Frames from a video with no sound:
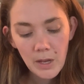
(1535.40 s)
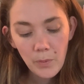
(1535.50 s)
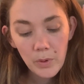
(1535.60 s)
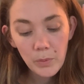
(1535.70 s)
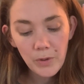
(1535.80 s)

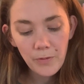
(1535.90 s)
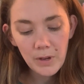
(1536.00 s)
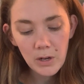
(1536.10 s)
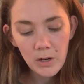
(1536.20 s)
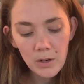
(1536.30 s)
When we
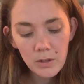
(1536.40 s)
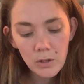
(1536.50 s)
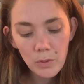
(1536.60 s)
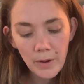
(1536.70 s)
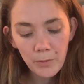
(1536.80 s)
fear
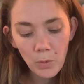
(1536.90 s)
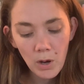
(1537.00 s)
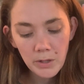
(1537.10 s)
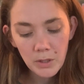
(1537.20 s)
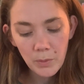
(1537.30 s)
you have
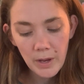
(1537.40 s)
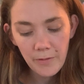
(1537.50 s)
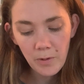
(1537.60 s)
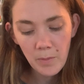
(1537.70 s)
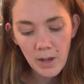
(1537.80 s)
walked away
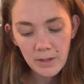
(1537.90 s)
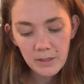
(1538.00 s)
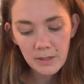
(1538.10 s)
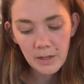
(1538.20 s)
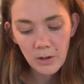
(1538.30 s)
from
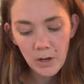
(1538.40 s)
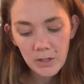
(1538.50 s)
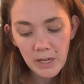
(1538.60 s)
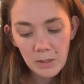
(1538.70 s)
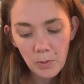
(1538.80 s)
us in our
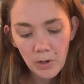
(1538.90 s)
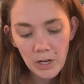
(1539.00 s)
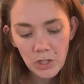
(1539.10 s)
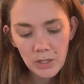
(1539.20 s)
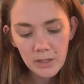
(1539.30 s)
desperation,